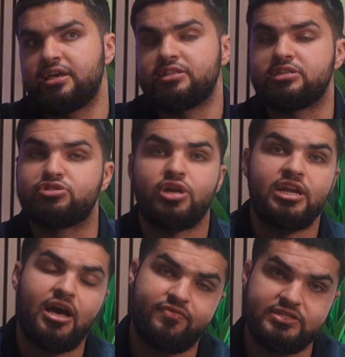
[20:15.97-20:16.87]
The
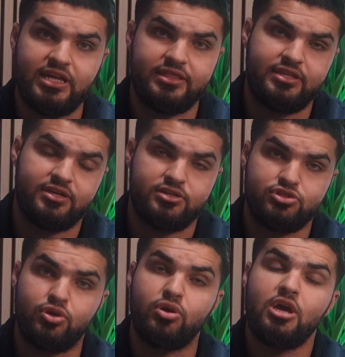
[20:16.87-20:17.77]
trade-off is not there.
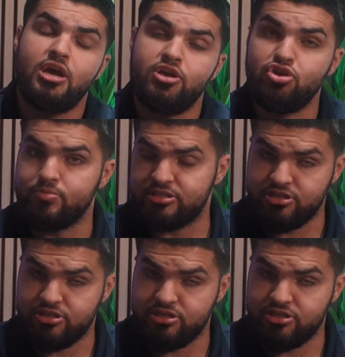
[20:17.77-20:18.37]
So humans